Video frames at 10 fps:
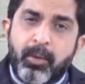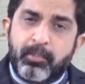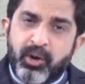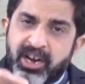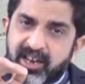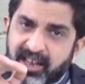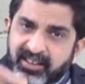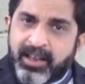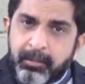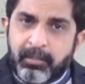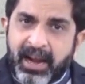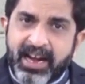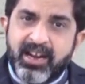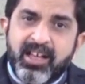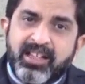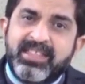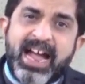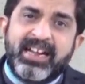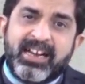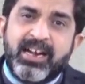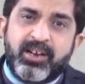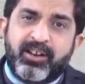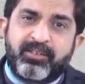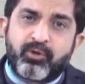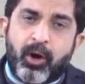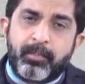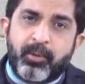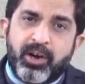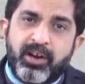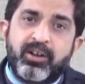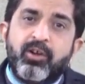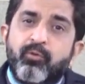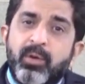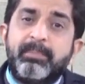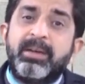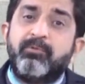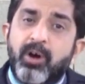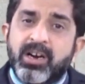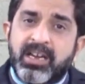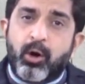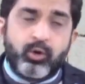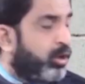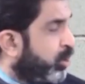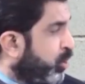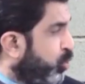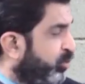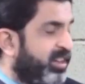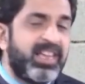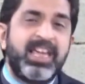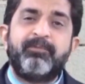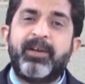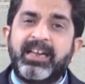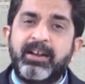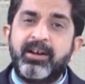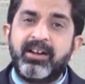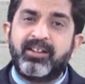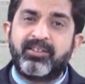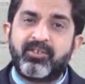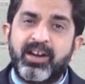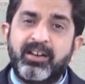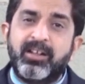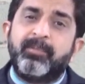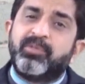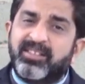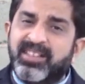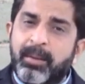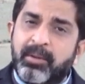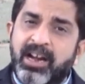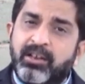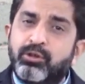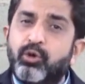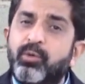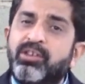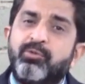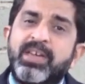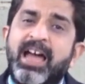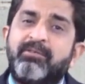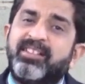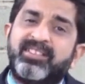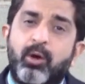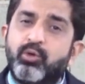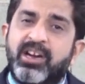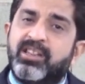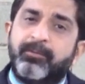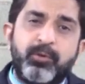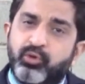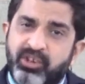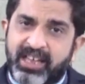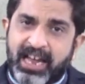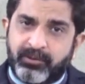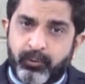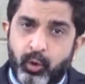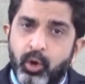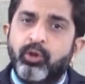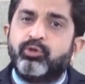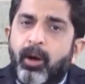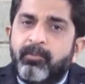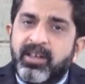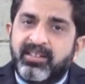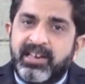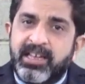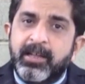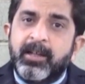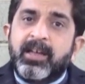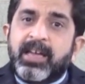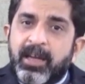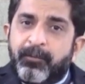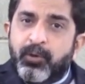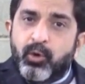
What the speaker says: component is implied, that interest component will be worked out using effective interest rate, the same rate through which we have discounted the future cash flow. So obviously, if